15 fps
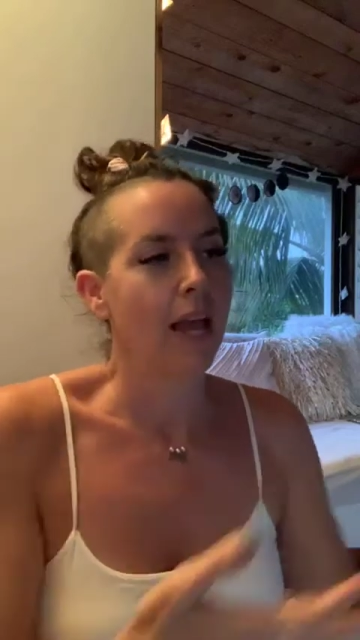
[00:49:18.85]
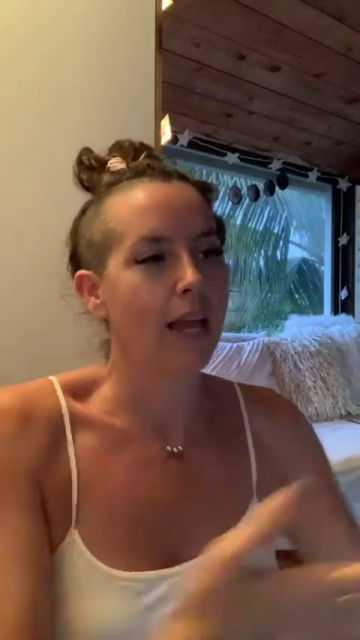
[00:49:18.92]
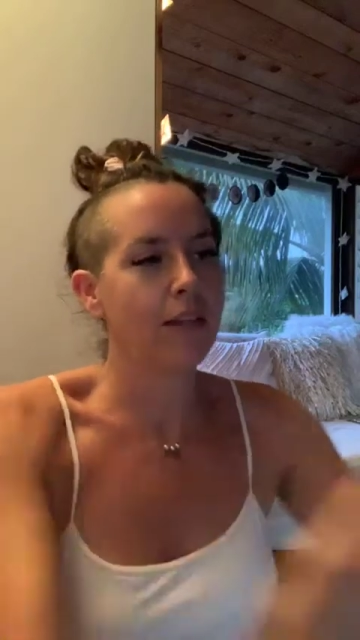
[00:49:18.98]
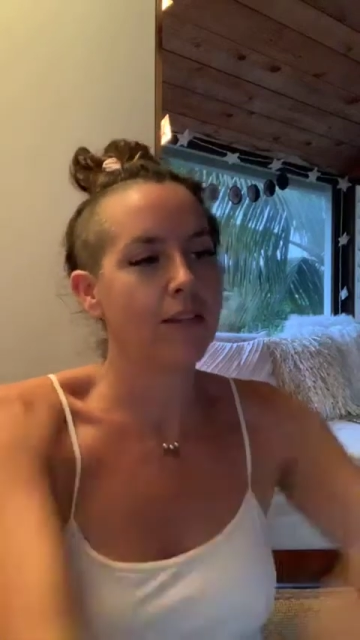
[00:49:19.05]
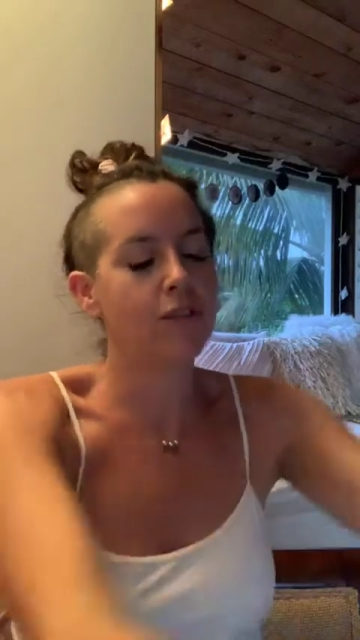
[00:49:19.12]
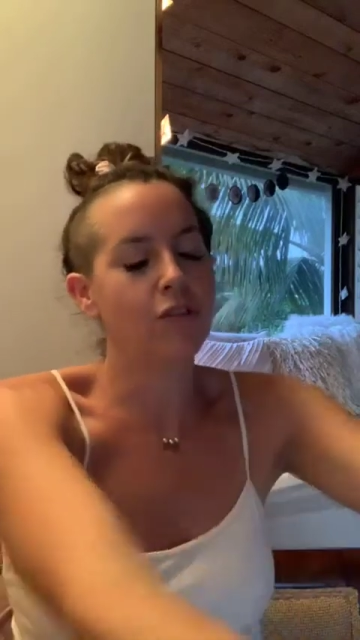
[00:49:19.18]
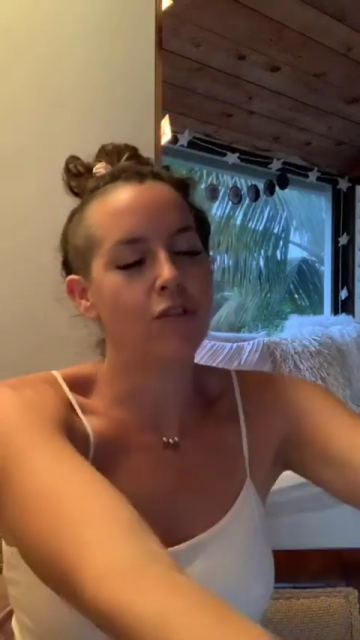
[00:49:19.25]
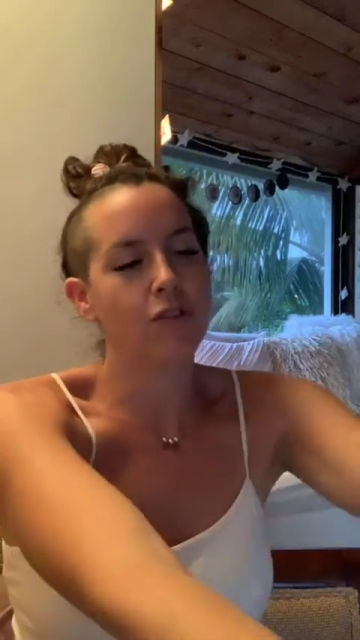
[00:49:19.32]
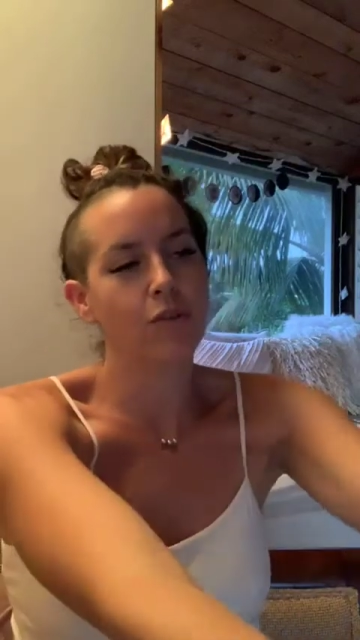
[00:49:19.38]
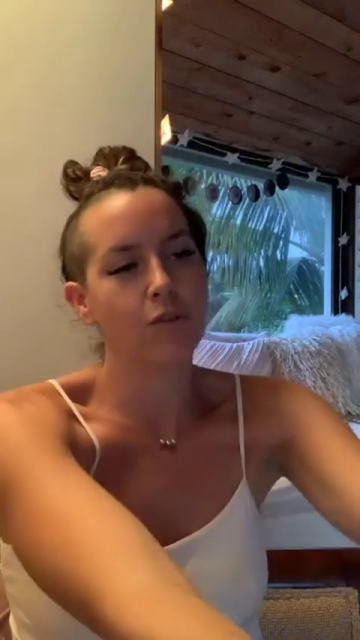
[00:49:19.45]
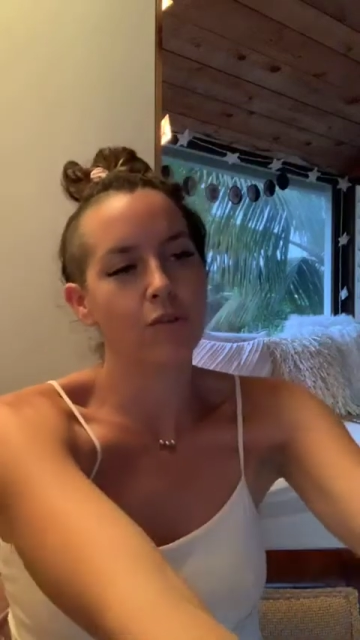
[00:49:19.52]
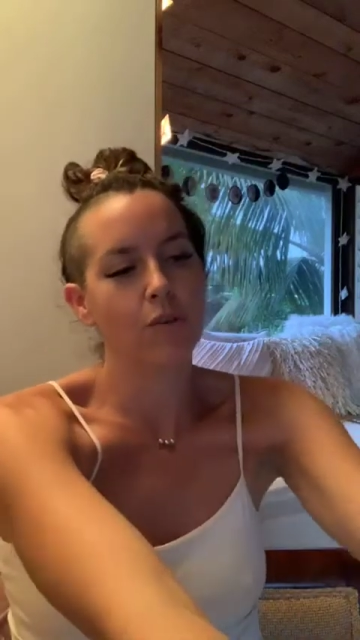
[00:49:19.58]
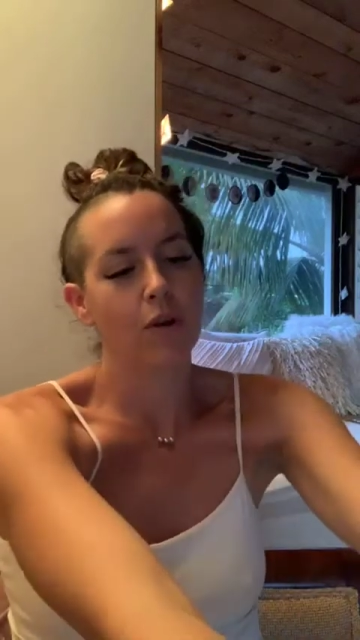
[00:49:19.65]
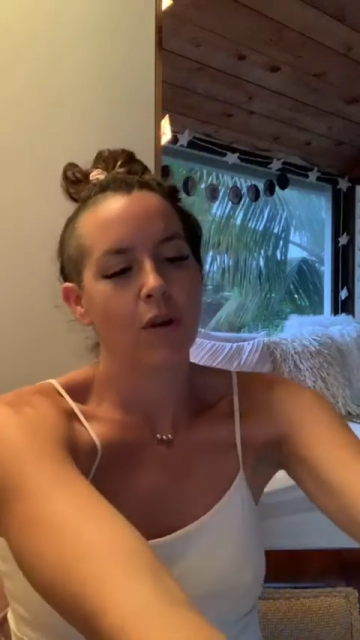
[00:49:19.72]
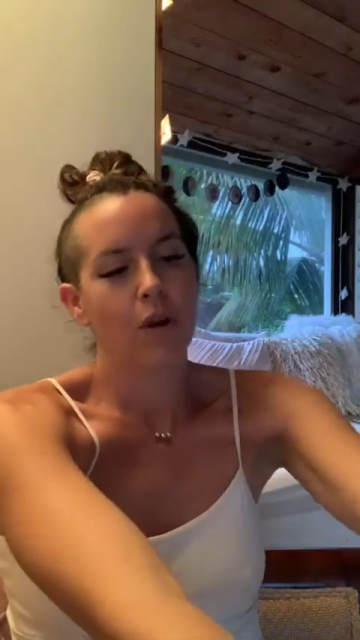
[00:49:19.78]
and
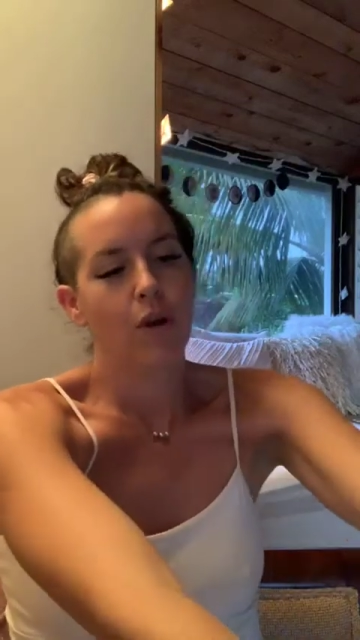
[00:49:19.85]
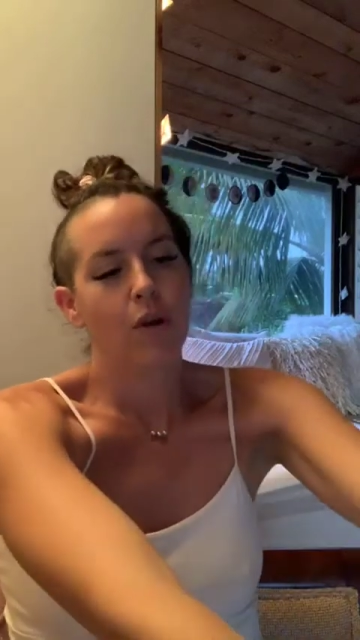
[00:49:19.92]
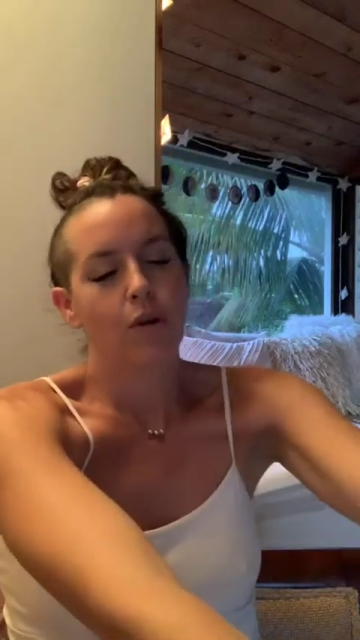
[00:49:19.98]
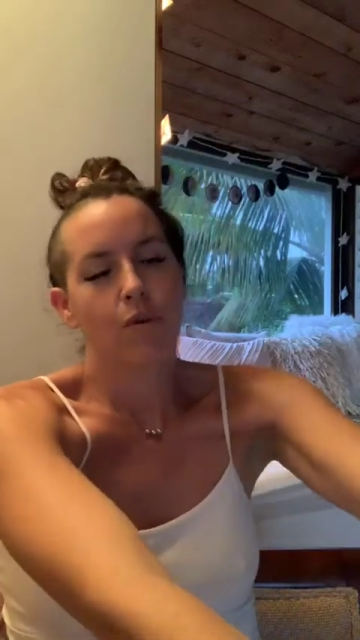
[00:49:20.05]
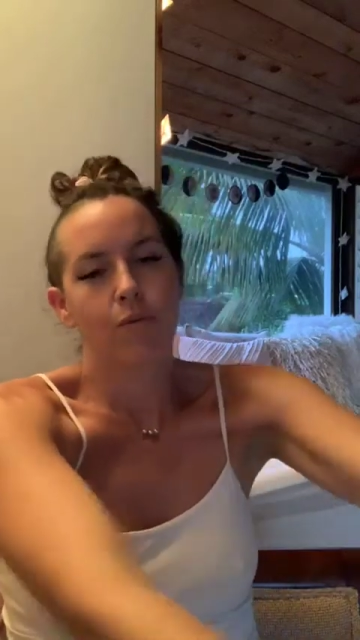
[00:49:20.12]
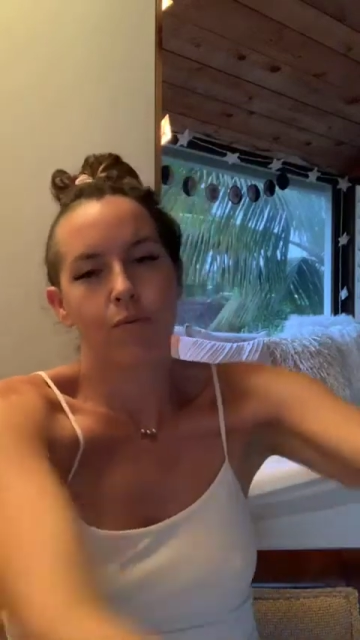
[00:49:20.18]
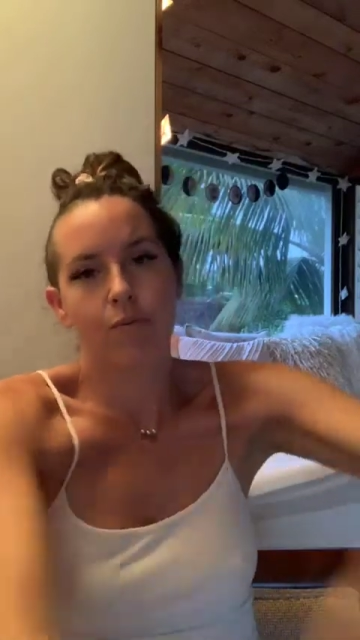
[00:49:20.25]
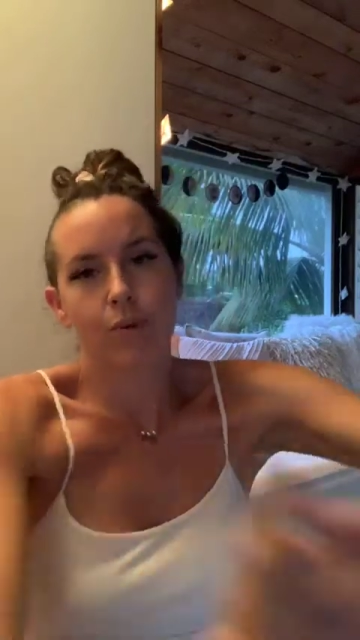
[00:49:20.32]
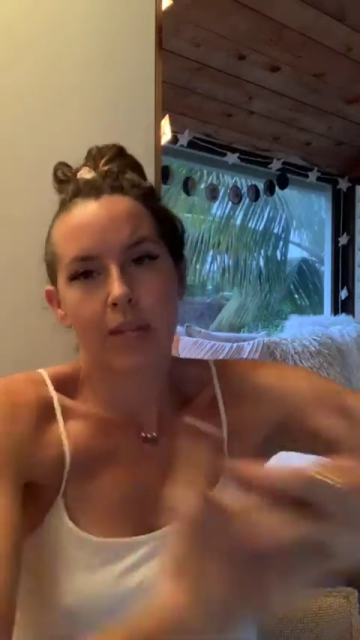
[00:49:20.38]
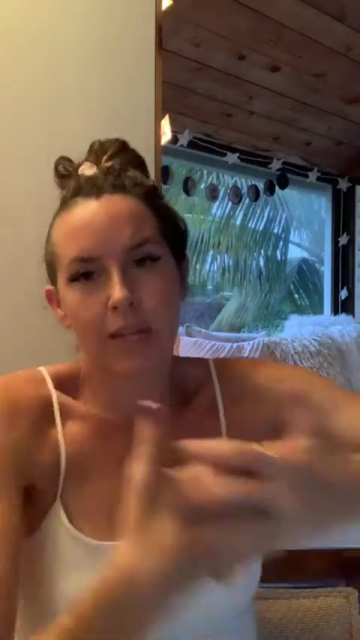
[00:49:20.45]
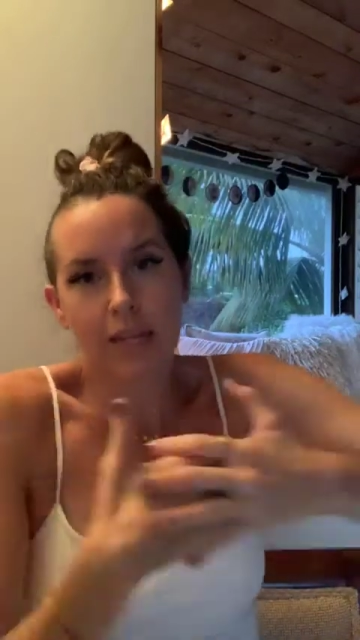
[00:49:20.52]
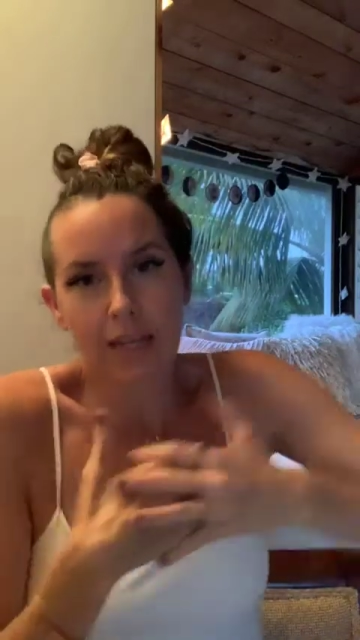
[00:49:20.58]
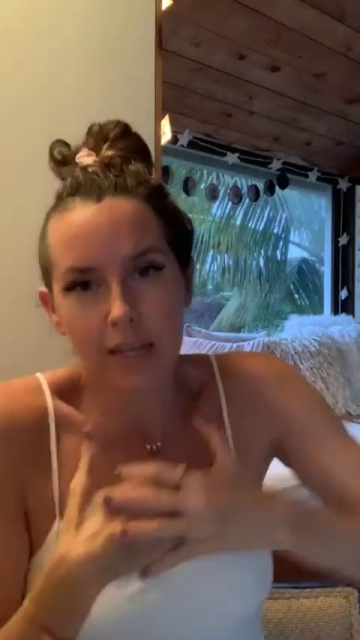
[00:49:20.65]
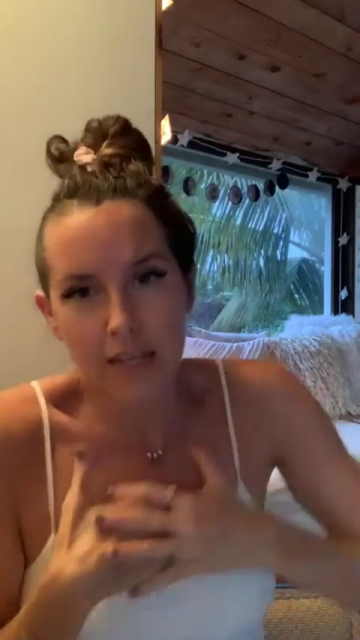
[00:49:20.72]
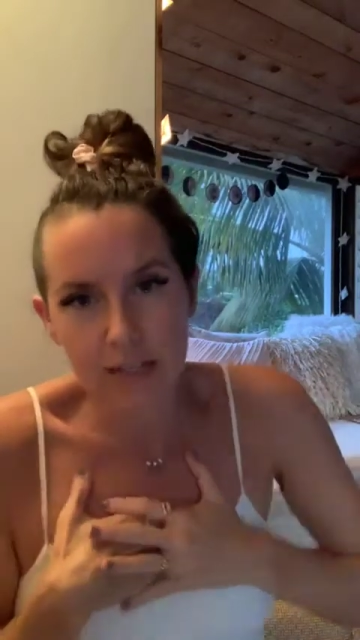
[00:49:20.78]
to
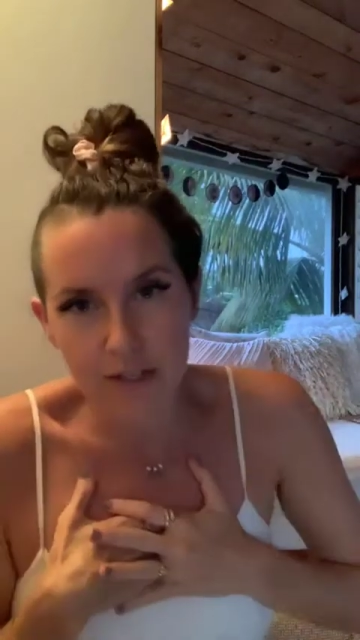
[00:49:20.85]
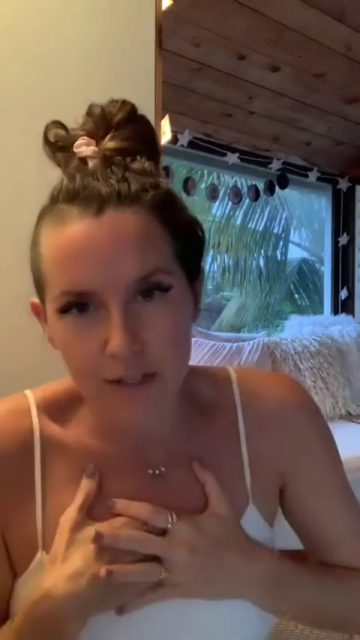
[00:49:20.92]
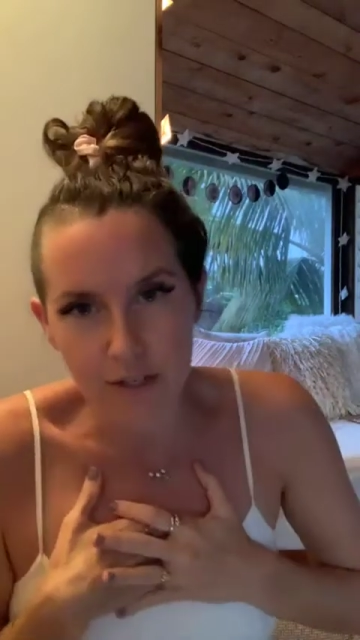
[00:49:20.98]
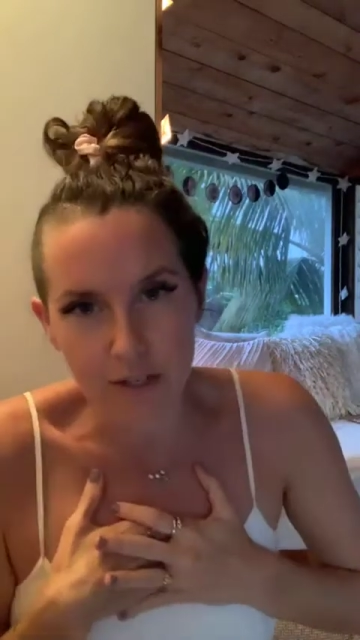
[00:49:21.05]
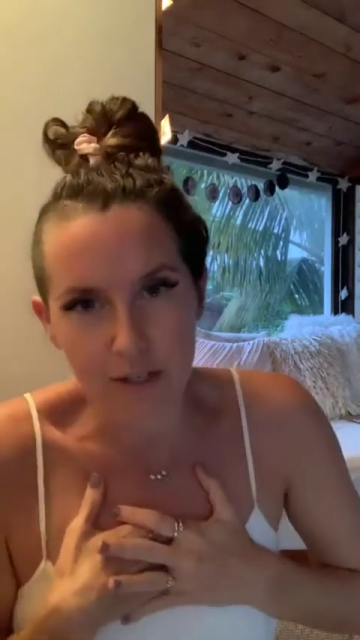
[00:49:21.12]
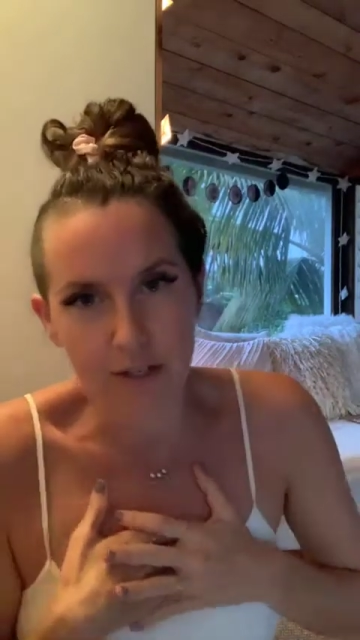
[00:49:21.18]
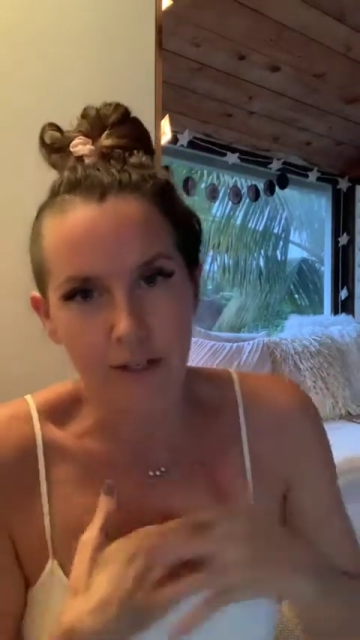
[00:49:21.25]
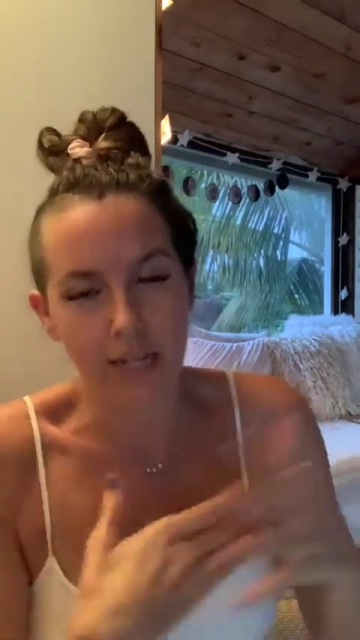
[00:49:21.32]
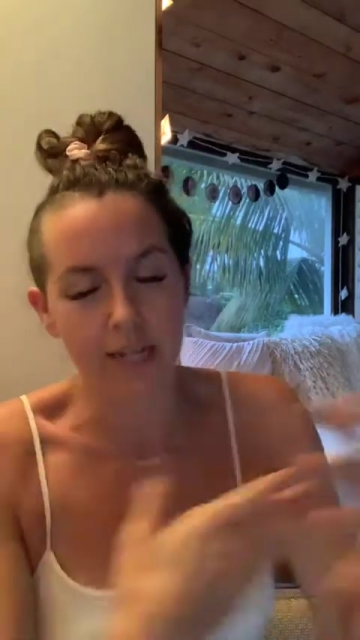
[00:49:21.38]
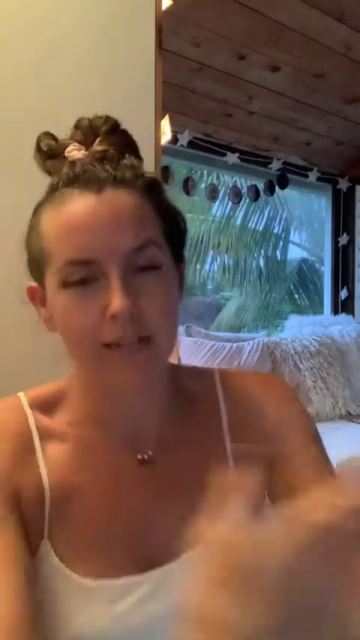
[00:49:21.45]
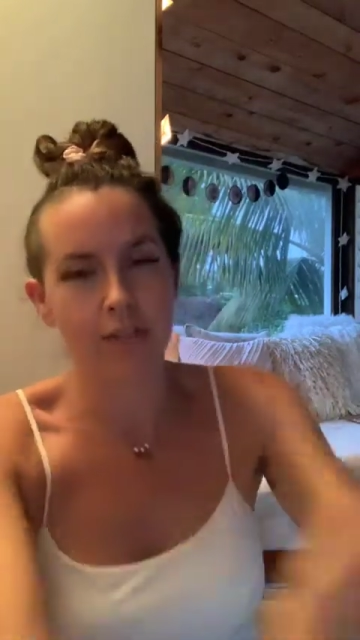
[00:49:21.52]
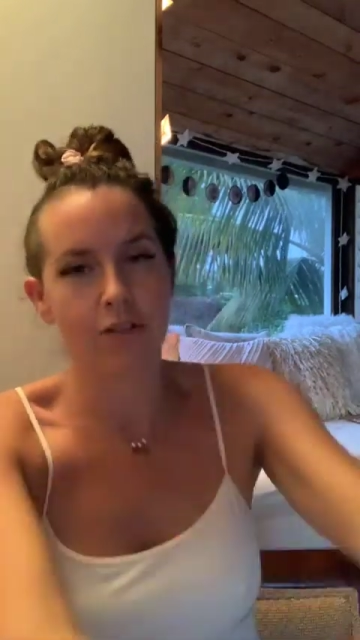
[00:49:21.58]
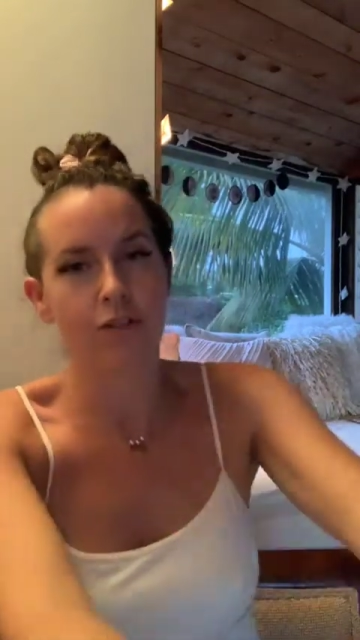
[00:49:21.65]
reintegrate,